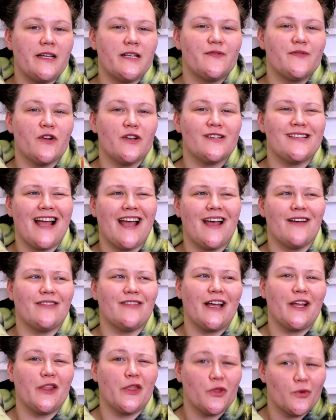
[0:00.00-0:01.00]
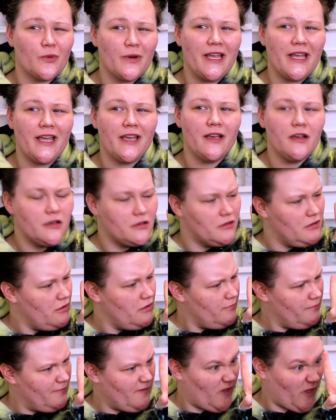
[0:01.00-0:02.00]
things first, I have like three
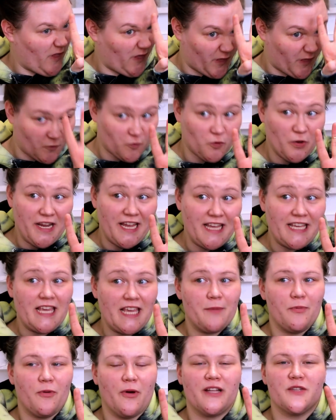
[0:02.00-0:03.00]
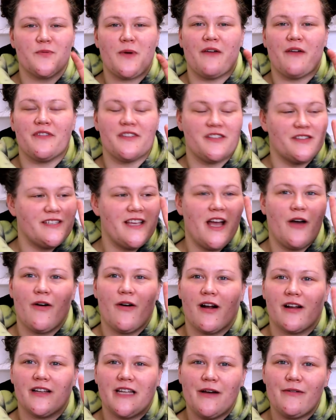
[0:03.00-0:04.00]
three key points. Wow, did you see how
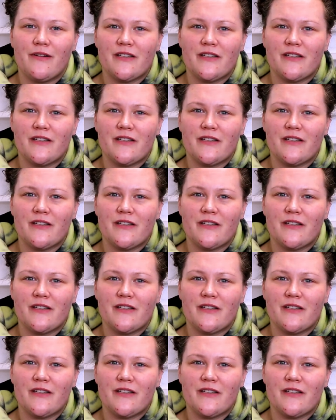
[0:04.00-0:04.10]
hard that